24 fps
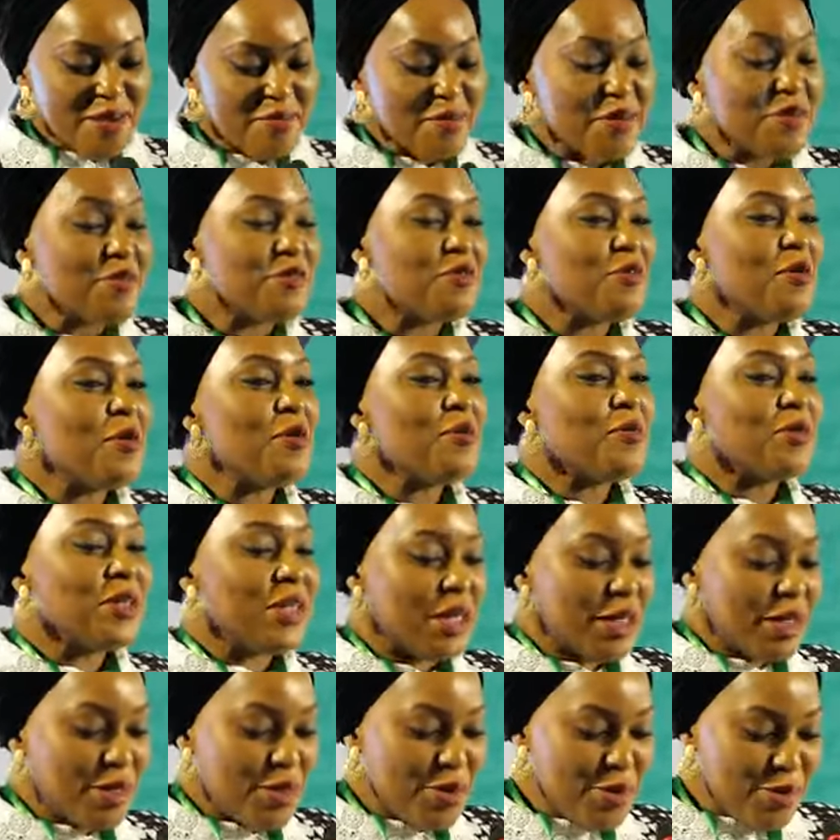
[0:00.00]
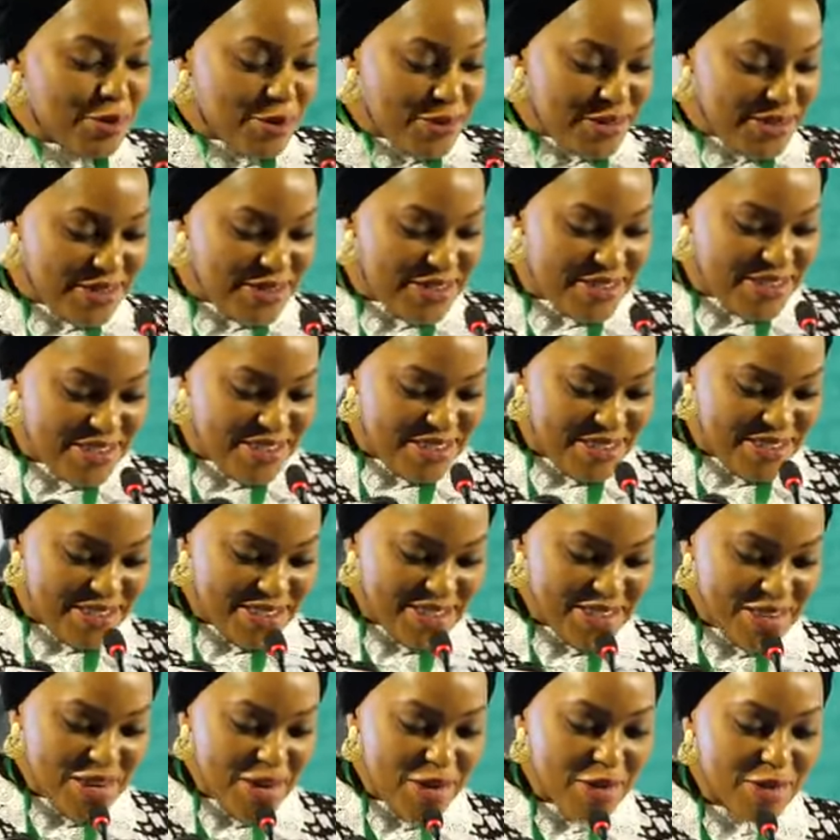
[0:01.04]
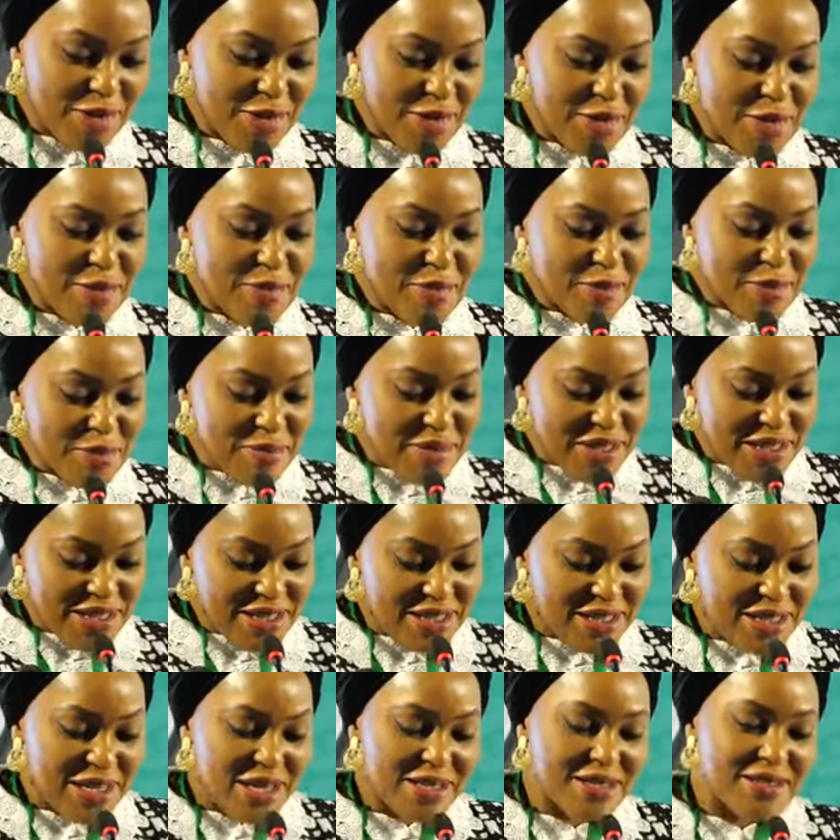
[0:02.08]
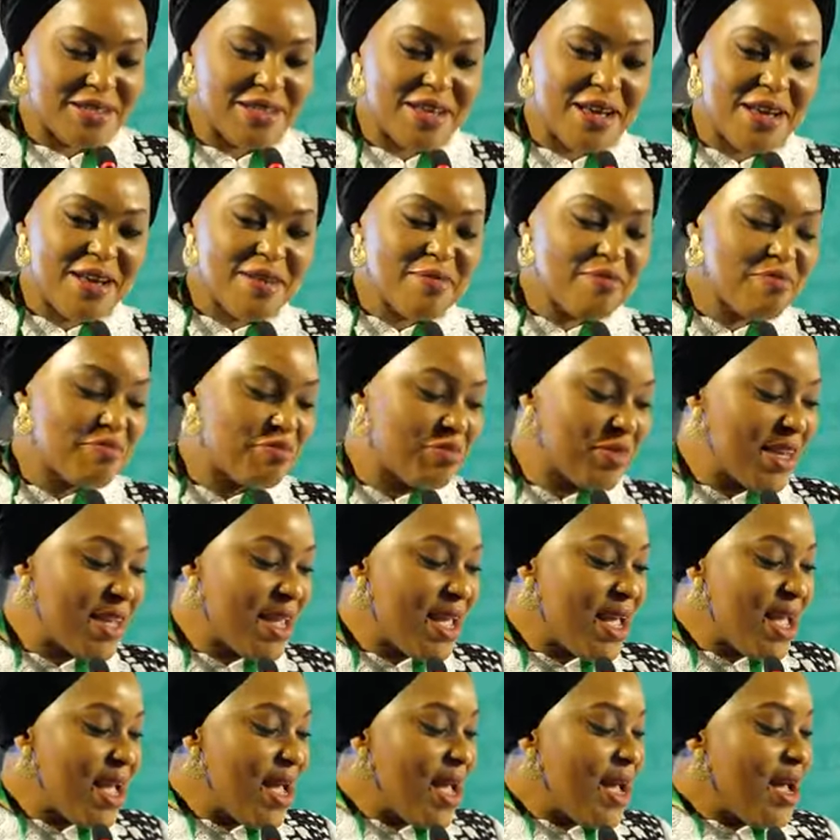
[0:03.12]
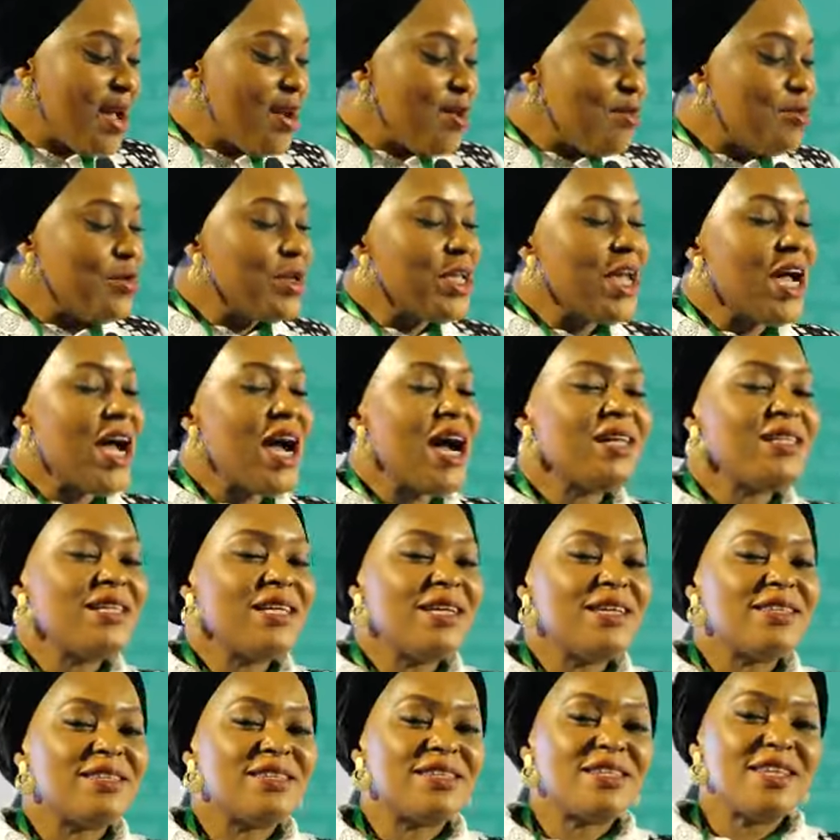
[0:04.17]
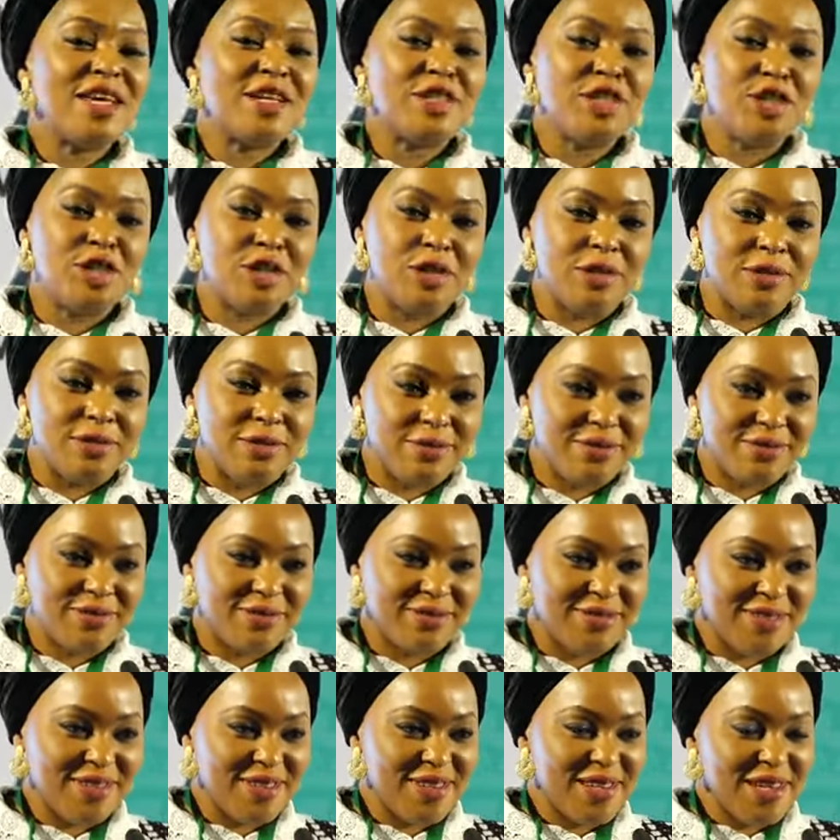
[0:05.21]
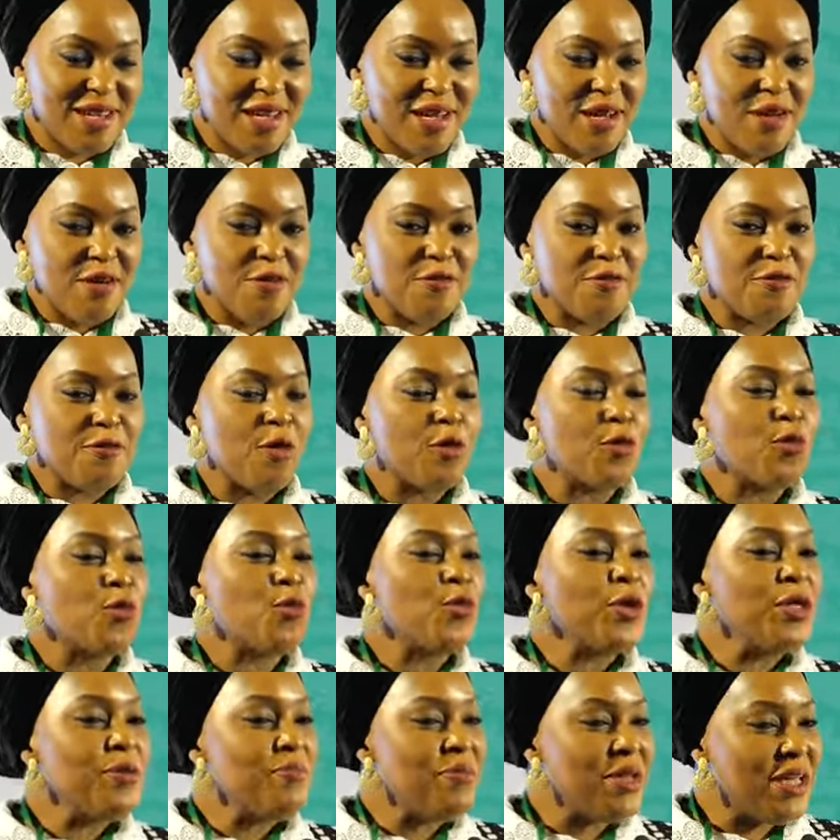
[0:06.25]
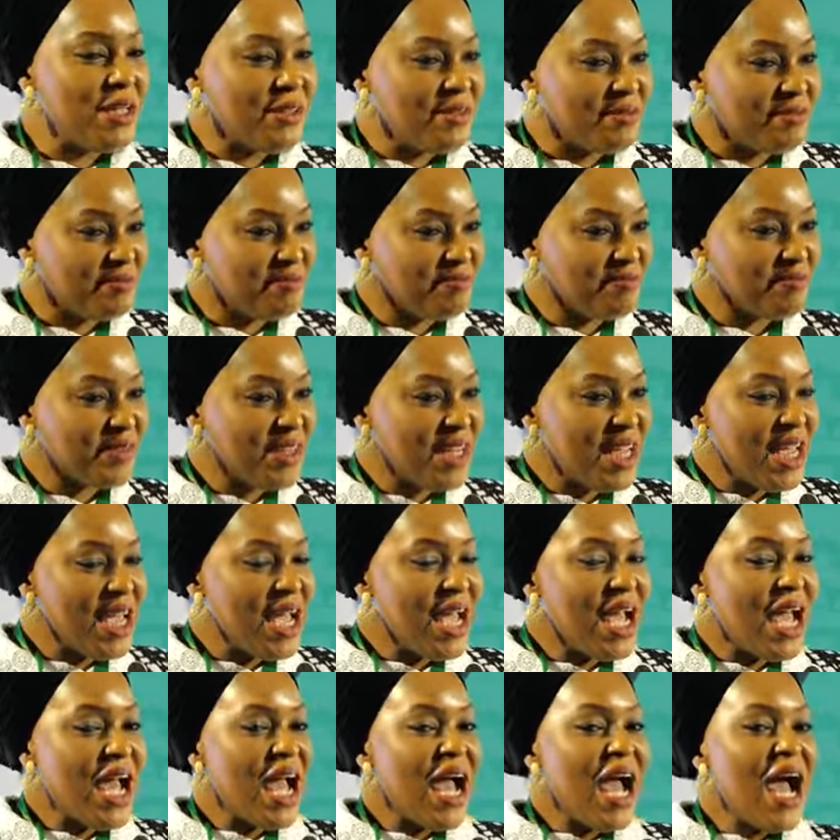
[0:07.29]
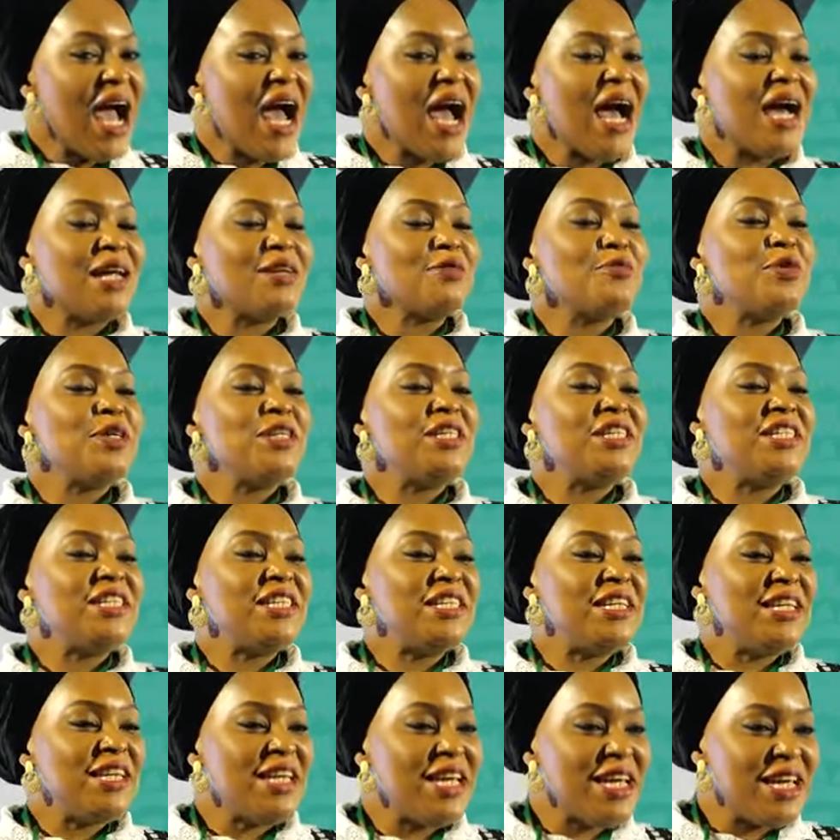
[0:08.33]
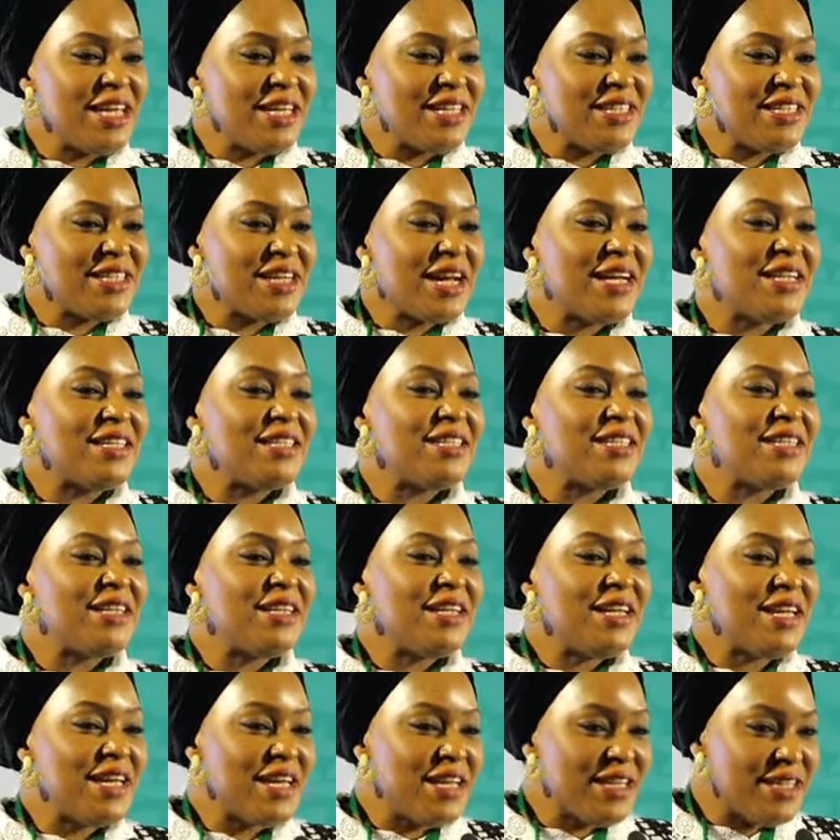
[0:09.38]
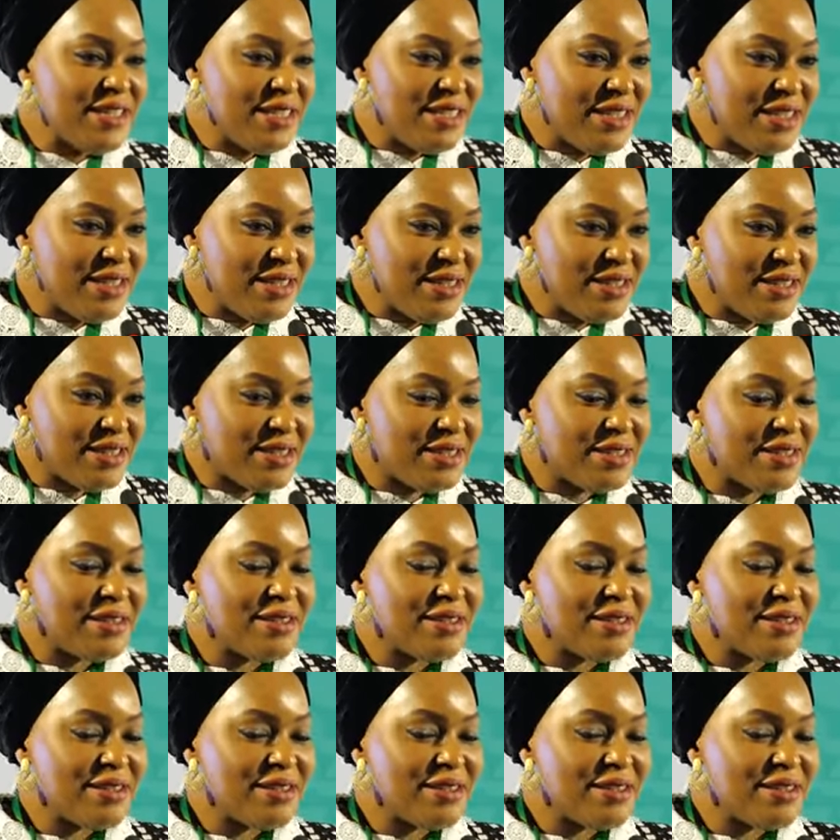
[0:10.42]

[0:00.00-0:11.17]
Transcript: Before we close, Honorable Minister, sir, we had a session for women and we delayed and delayed it,